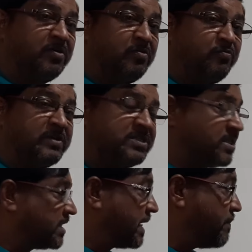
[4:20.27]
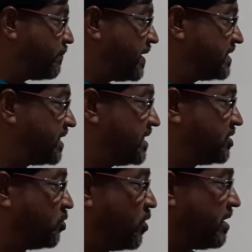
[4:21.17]
Once the temperature is
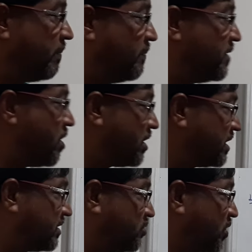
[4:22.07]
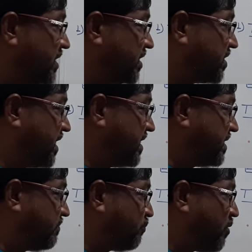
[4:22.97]
going beyond
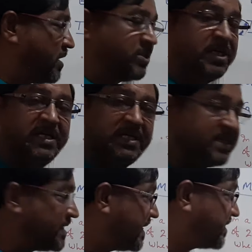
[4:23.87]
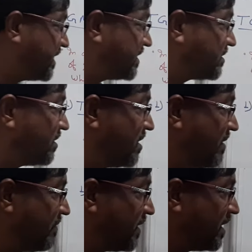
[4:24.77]
23.3 degrees Celsius,
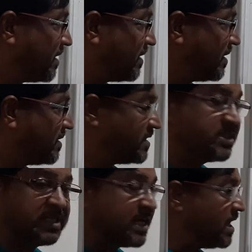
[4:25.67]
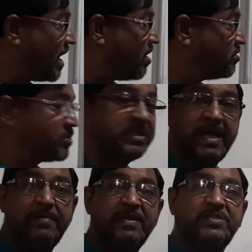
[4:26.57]
this allows the
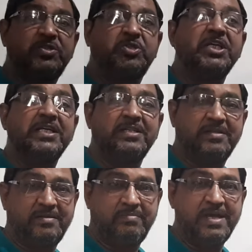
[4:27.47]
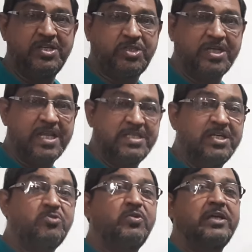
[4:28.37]
MS gene, male sterile
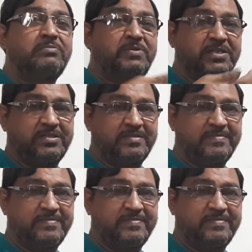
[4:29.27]
gene, to express.